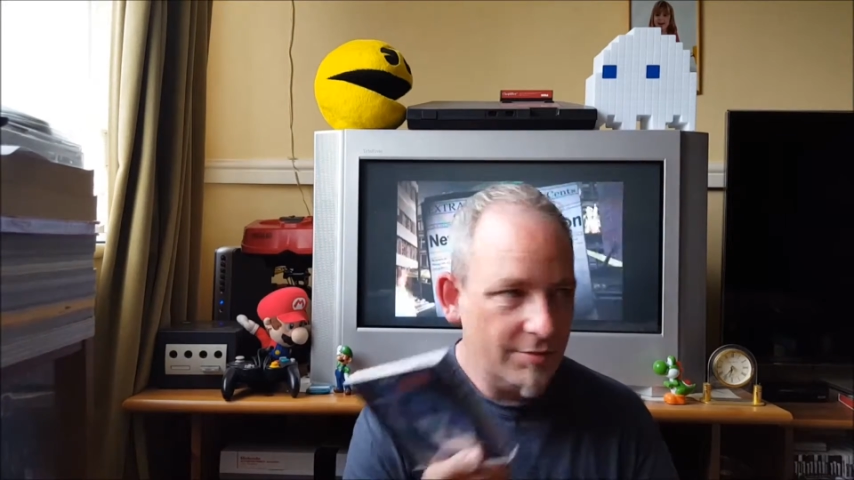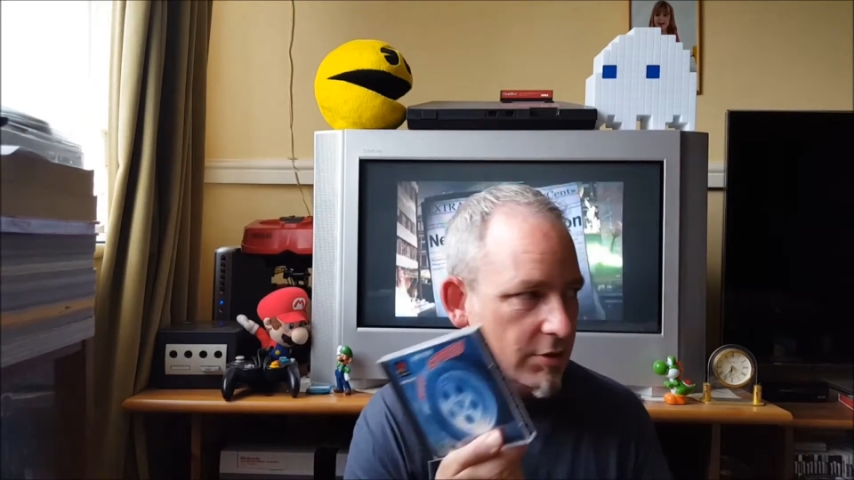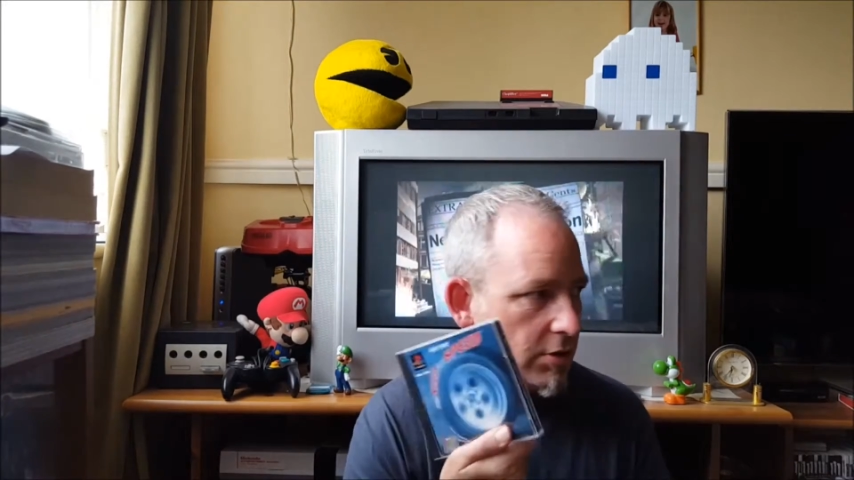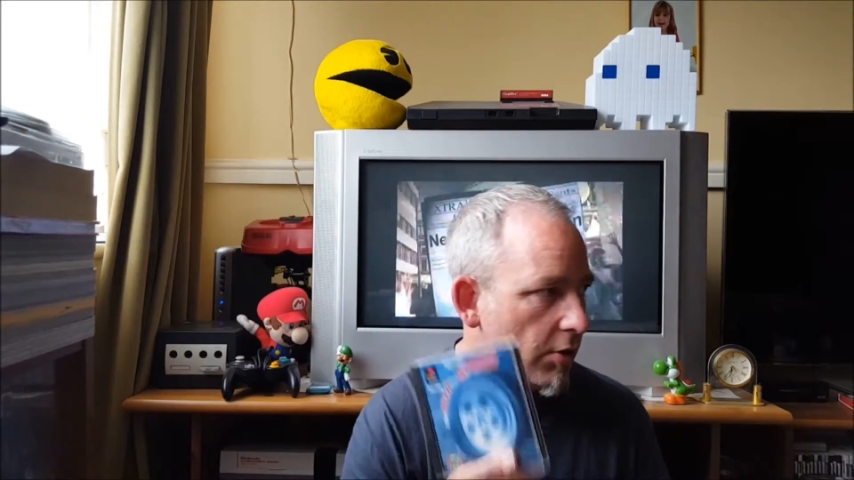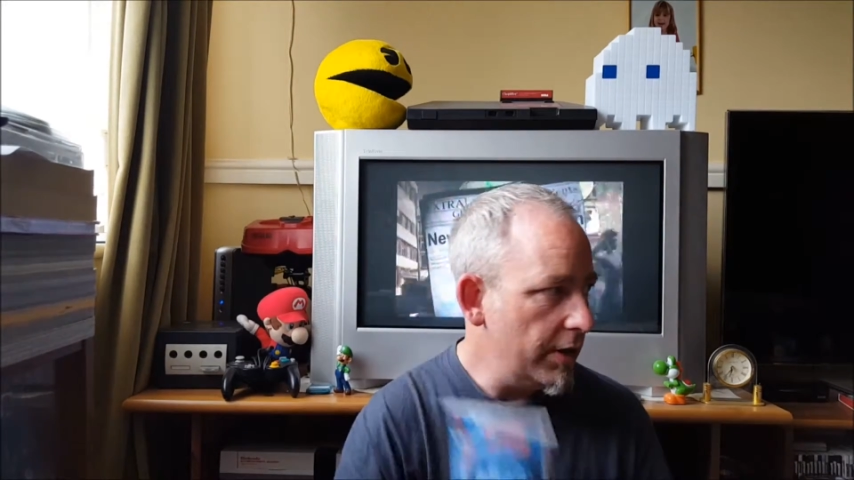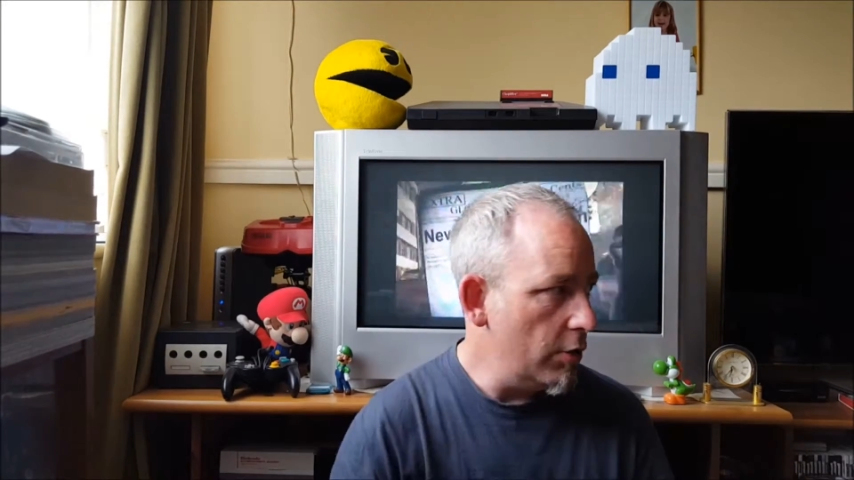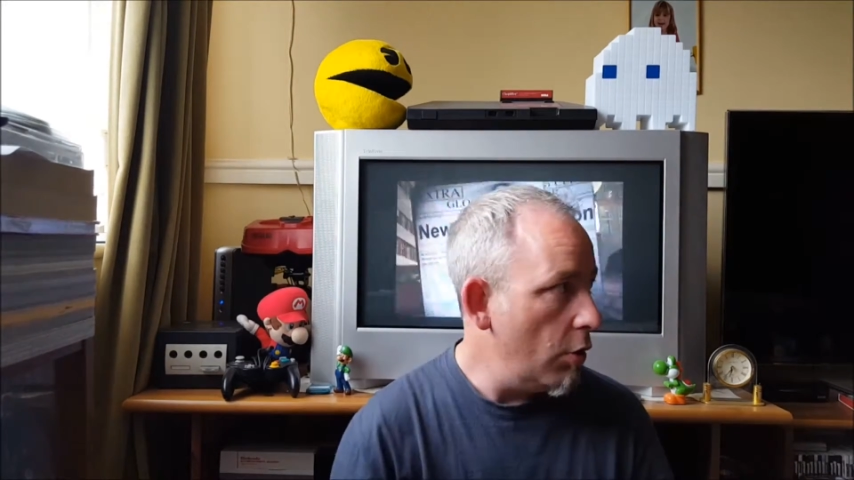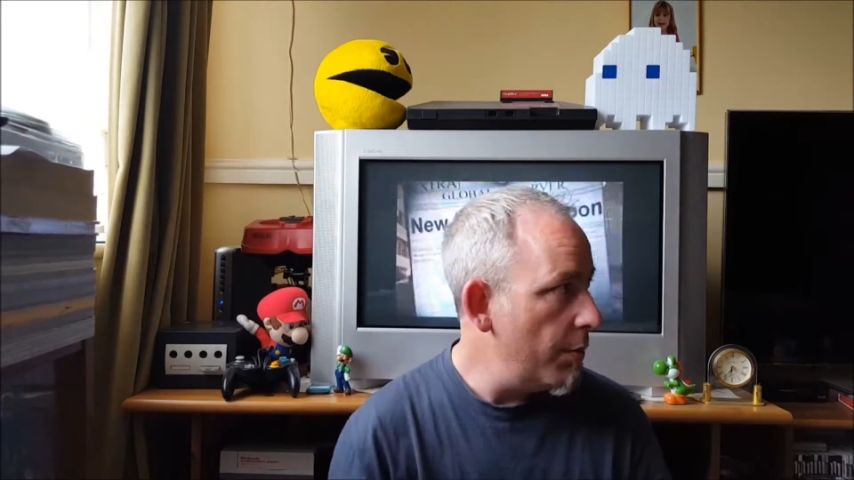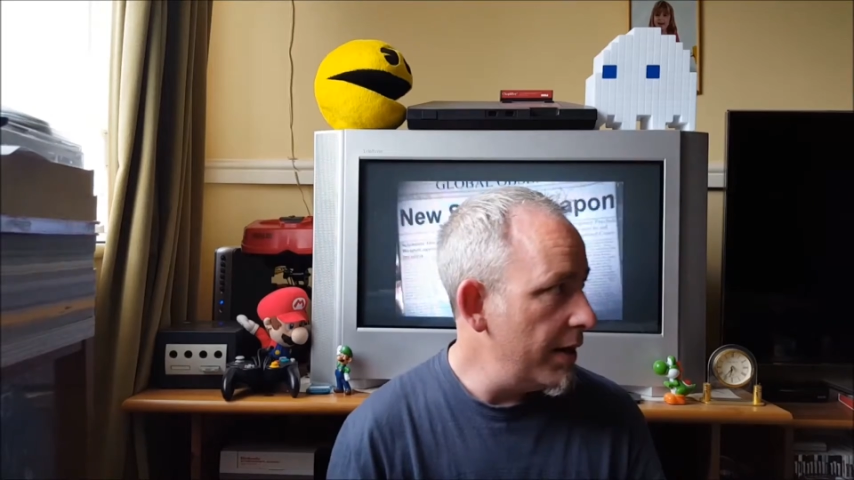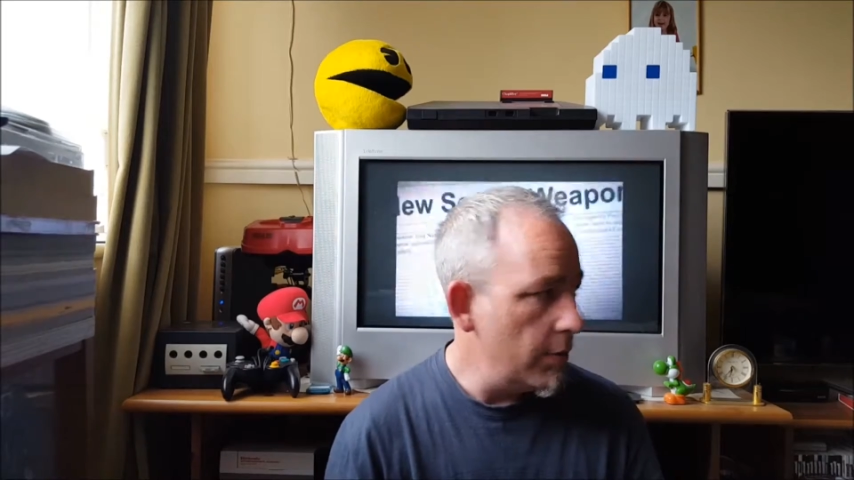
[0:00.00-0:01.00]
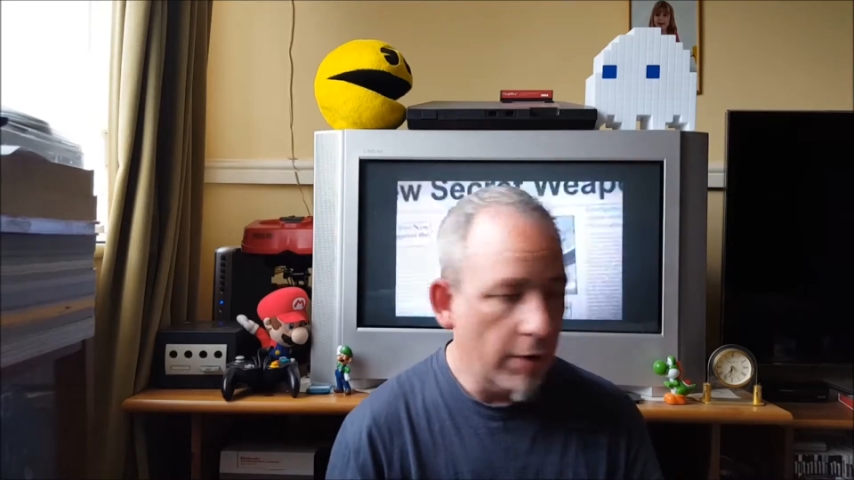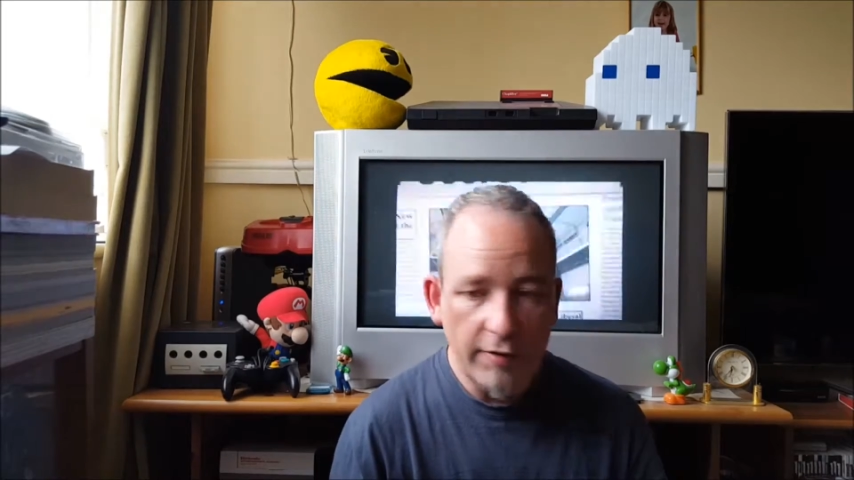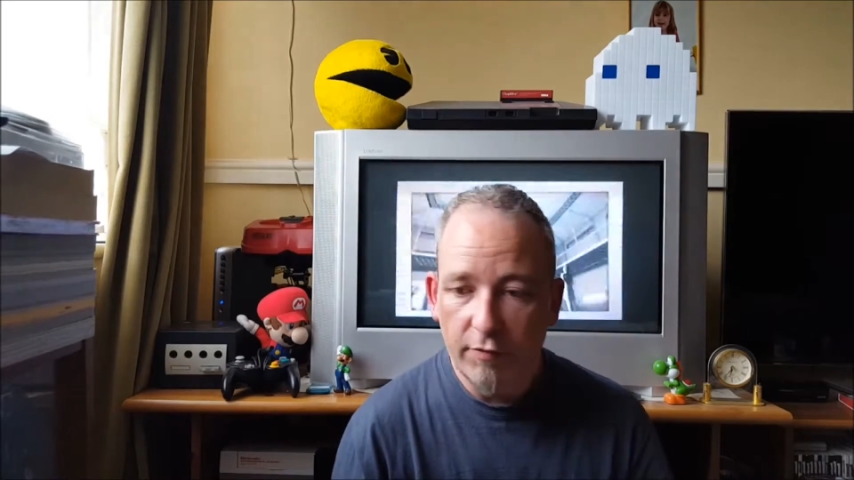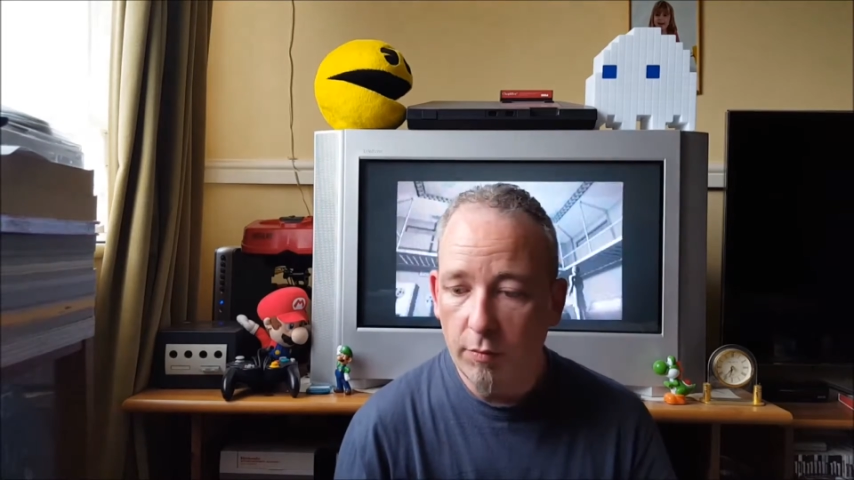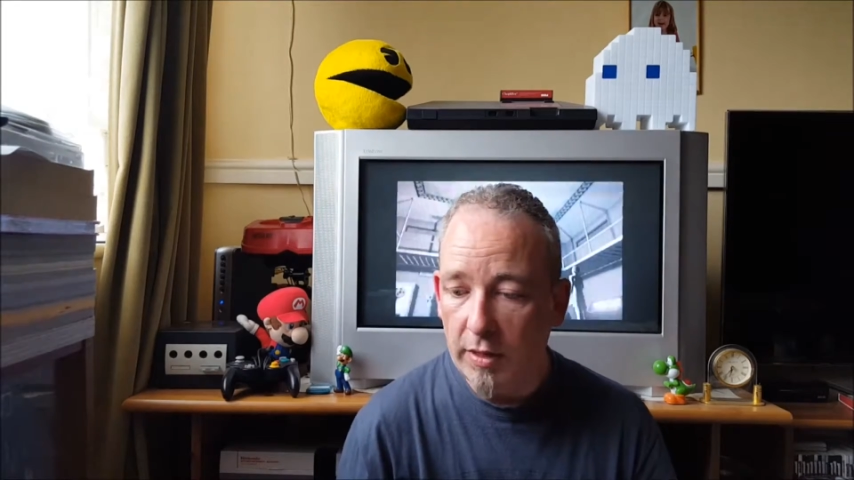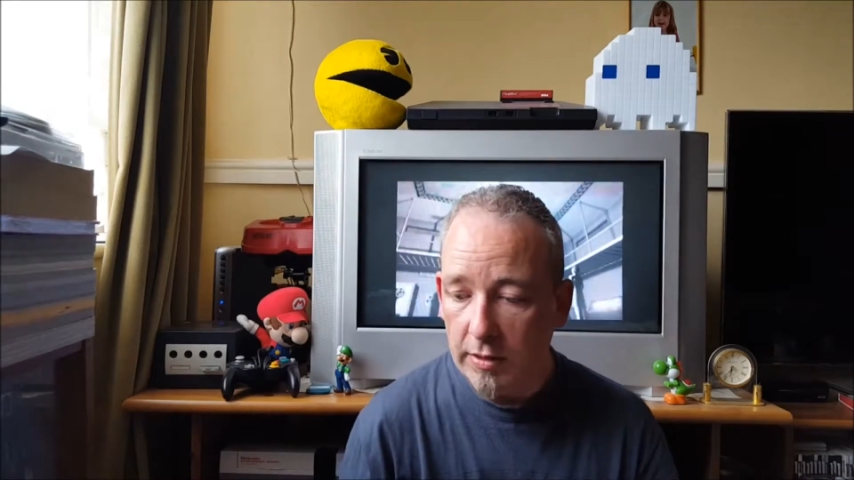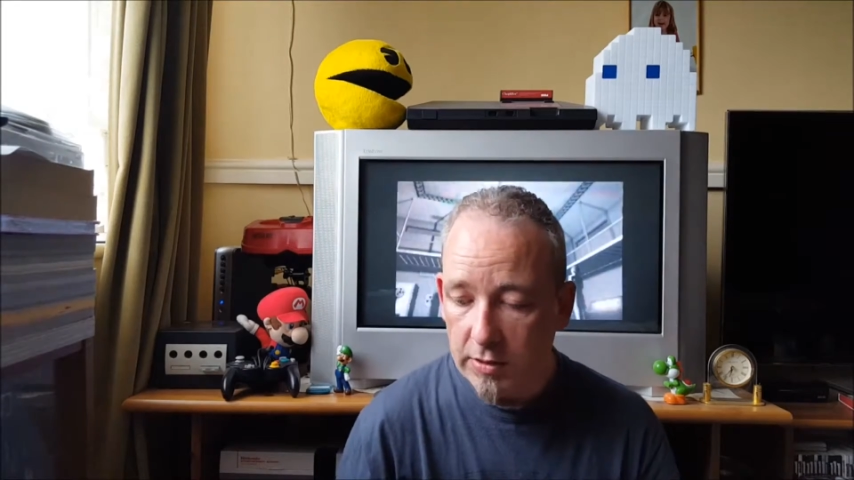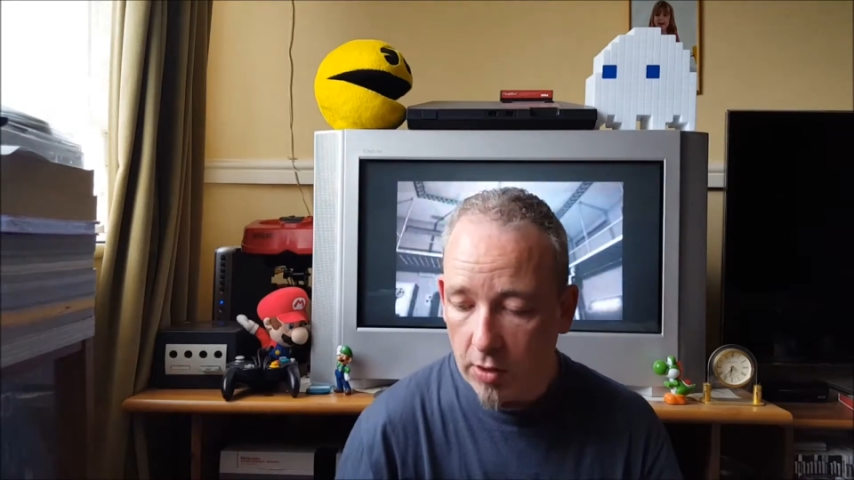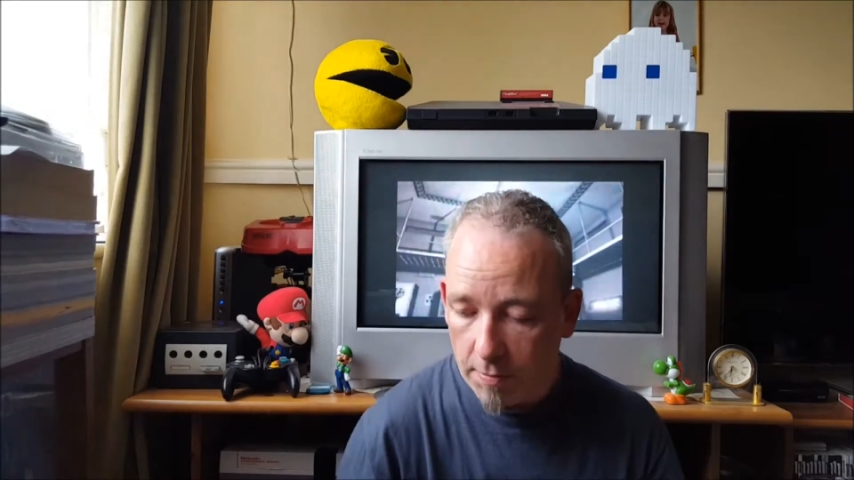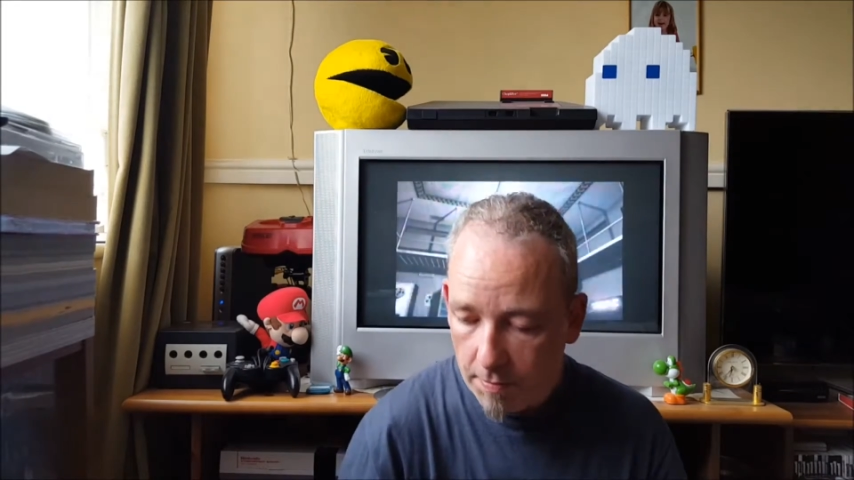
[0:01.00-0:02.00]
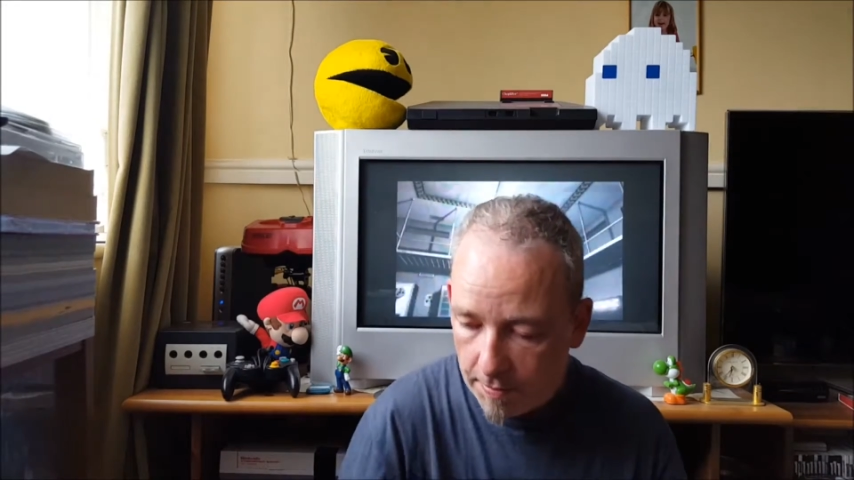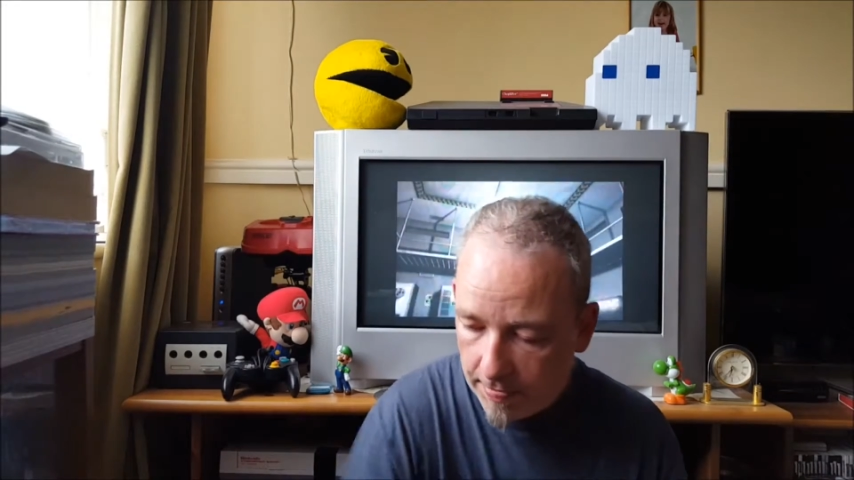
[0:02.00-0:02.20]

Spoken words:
it's tidied it up anyway for the meantime,